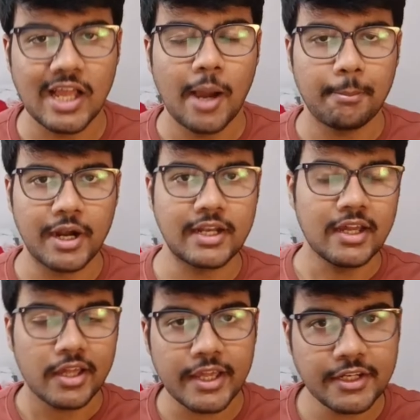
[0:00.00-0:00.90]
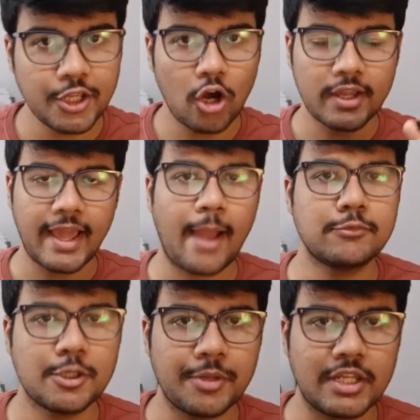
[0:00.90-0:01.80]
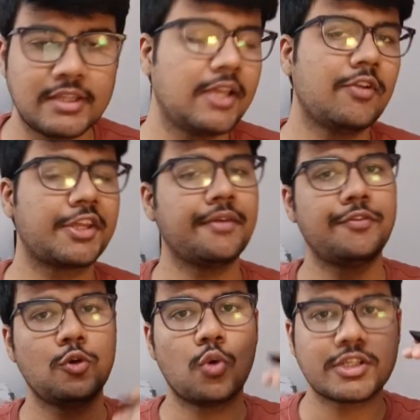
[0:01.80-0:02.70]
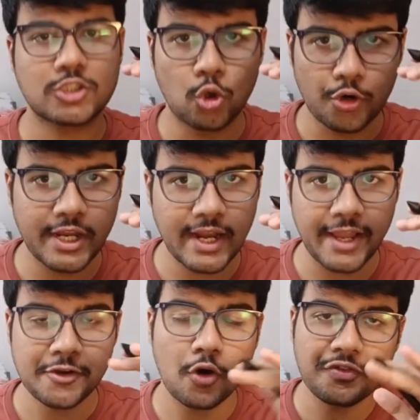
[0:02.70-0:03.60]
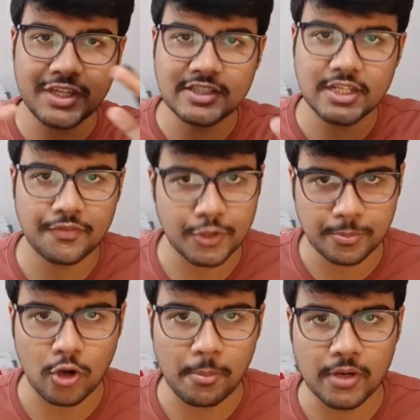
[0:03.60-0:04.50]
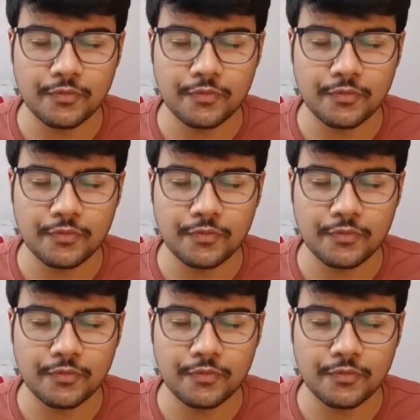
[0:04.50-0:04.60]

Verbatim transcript: But in your Capgemini, they will give you a storyline of each and every problem,